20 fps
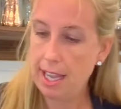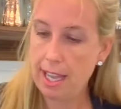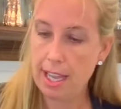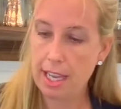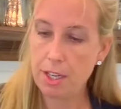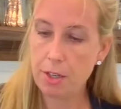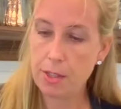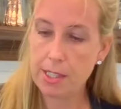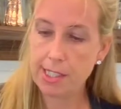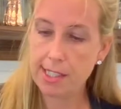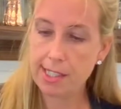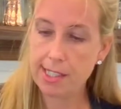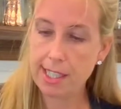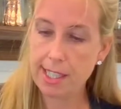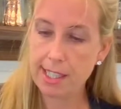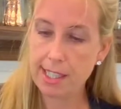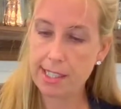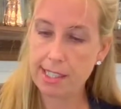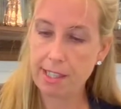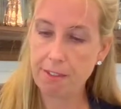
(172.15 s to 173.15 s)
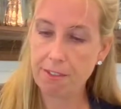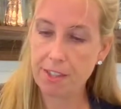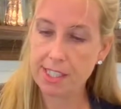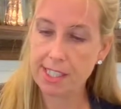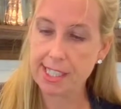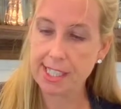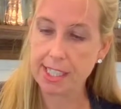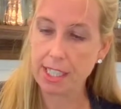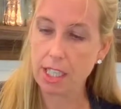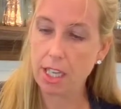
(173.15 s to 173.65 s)
And you can see the
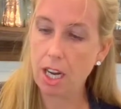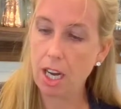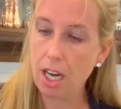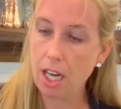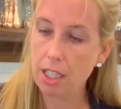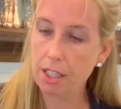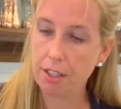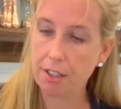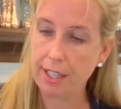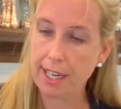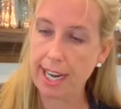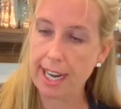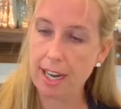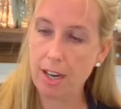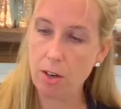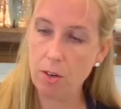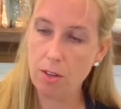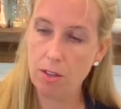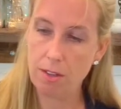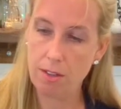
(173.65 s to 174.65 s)
difference in color now.